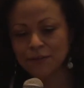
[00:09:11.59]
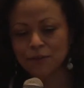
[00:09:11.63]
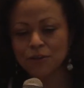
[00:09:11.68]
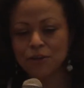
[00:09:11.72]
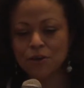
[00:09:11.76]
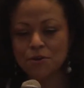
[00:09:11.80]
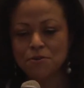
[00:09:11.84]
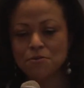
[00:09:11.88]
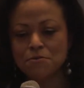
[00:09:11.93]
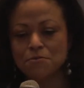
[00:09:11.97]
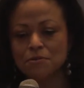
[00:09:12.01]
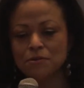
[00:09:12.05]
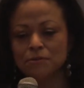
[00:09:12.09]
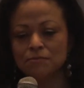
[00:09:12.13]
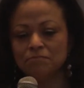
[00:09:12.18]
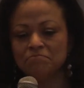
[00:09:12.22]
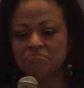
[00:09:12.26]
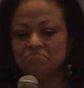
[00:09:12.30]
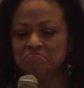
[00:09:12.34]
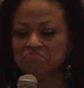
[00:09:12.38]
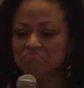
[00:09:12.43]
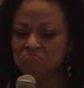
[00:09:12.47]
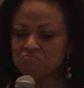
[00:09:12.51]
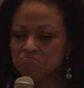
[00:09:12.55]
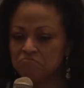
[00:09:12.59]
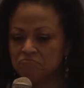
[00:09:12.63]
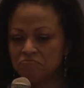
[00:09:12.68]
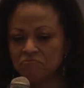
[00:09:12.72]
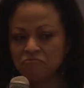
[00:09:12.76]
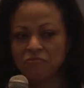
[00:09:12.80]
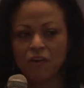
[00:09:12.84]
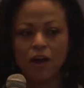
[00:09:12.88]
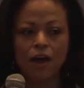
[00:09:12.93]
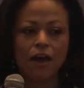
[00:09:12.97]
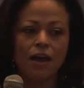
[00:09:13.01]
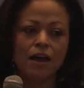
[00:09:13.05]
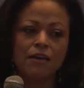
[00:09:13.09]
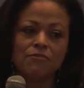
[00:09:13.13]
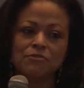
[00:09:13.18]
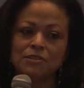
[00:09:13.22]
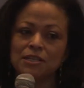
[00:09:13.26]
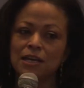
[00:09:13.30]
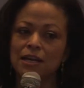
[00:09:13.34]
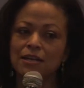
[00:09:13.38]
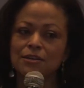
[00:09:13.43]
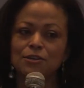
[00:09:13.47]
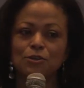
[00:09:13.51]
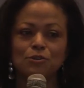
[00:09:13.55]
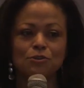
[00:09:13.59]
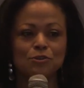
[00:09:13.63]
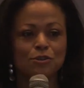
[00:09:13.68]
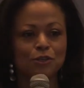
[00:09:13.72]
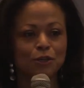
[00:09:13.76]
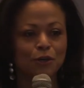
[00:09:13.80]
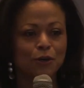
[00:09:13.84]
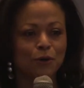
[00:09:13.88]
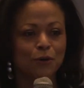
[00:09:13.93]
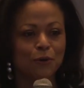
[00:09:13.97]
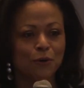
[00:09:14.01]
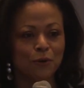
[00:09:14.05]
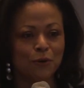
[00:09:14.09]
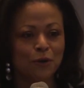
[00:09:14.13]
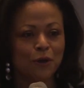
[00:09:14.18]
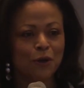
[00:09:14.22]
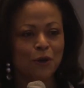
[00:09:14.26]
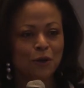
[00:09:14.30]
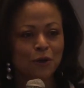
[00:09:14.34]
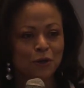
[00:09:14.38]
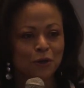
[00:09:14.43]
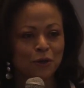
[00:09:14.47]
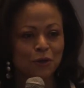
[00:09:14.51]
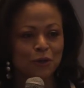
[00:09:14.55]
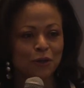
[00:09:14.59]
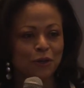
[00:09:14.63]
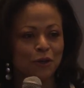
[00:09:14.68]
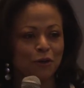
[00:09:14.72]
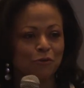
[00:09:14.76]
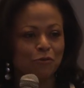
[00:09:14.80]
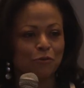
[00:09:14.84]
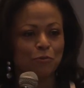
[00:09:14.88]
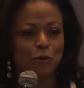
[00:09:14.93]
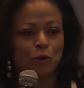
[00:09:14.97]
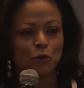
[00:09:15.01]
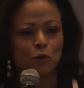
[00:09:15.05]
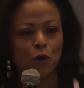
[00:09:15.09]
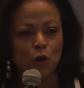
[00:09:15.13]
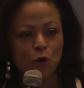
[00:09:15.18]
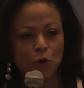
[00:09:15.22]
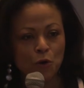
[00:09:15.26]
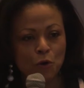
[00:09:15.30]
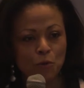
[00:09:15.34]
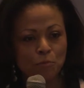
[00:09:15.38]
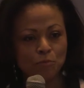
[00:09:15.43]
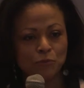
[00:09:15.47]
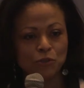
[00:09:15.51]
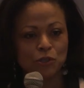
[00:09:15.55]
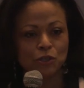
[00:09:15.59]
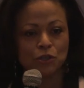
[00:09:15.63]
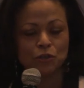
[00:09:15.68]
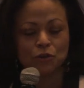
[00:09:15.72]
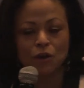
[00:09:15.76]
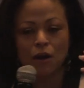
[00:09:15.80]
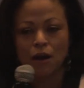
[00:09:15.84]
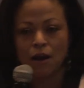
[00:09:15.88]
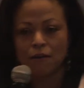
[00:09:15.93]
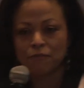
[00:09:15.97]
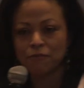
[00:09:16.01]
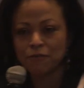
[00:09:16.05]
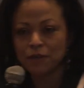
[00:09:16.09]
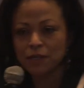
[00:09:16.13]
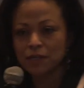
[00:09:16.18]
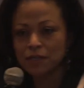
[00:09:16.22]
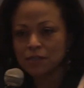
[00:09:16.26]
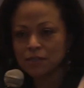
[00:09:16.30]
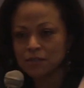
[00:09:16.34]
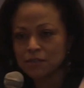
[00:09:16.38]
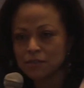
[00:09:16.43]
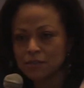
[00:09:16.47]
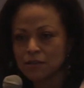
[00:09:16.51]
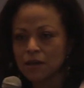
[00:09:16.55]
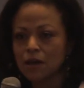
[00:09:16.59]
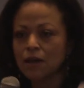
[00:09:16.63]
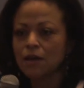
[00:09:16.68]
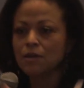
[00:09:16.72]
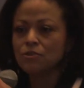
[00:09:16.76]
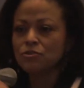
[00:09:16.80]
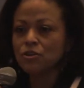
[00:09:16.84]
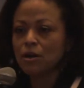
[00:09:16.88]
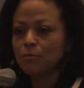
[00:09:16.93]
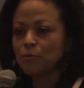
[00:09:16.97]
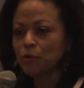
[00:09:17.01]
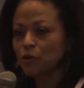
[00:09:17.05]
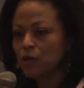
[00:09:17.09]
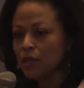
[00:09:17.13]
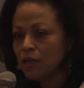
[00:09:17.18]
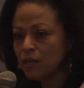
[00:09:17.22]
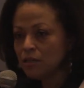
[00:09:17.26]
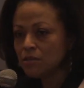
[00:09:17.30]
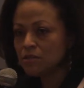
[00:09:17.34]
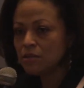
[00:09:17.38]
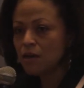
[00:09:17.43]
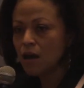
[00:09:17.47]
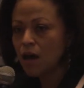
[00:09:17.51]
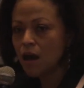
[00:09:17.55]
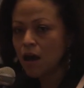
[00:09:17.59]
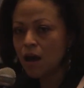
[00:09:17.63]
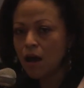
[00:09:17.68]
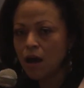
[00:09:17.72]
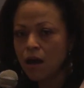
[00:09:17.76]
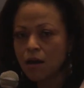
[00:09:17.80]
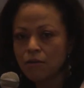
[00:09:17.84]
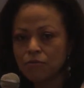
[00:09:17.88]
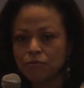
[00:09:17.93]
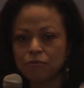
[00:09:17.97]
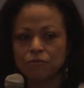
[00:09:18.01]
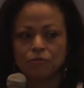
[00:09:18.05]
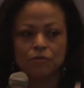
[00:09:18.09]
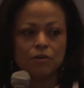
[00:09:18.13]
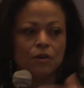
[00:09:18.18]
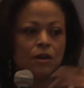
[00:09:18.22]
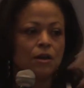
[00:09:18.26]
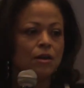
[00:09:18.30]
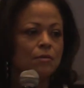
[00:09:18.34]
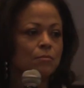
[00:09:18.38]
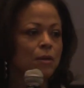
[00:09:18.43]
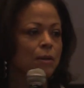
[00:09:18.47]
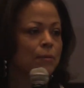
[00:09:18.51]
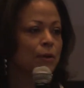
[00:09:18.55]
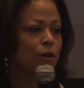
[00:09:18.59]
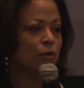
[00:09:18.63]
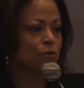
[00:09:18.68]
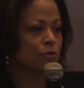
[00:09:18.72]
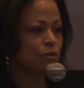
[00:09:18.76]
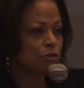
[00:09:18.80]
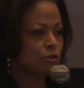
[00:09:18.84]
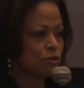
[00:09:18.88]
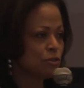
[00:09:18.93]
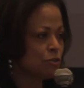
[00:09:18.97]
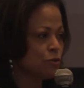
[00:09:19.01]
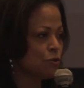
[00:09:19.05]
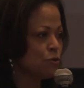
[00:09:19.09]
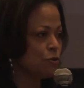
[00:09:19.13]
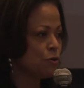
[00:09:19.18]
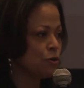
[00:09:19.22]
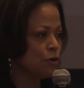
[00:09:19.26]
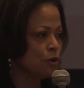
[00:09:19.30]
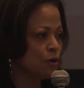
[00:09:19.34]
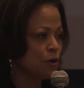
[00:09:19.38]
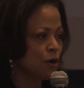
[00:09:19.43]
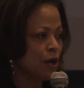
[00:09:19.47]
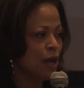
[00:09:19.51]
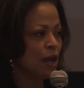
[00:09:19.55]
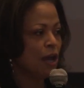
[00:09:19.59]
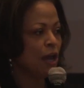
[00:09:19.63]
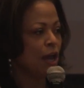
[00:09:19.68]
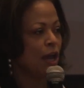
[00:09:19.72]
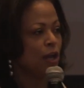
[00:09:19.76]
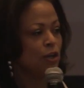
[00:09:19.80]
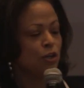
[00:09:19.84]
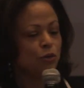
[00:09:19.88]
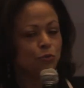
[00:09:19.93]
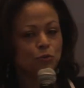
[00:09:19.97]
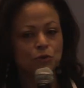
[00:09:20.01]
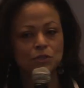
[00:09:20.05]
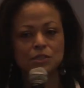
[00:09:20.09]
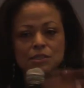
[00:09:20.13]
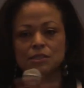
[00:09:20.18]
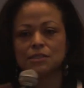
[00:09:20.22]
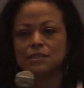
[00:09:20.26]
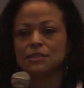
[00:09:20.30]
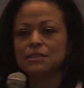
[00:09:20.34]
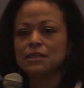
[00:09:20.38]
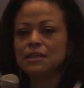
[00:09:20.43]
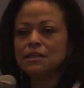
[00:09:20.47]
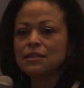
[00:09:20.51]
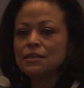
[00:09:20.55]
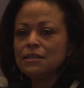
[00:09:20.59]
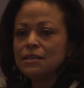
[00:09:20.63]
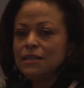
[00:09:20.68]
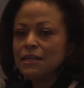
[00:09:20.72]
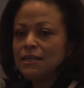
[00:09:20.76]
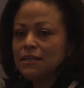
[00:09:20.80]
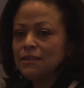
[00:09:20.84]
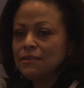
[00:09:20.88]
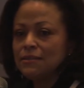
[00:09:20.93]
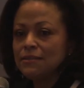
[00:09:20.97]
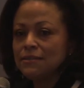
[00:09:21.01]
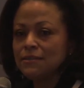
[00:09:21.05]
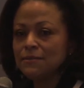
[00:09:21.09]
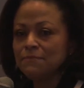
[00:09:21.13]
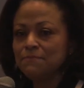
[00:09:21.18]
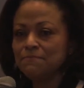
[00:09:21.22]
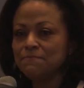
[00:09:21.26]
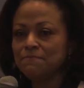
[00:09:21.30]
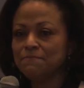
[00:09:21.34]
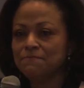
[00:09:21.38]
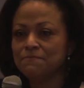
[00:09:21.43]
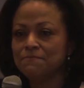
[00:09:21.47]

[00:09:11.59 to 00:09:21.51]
5-10 years ago, you could go from your home to your office, drop your kids off, maybe go to the store, and you wouldn't see the needs.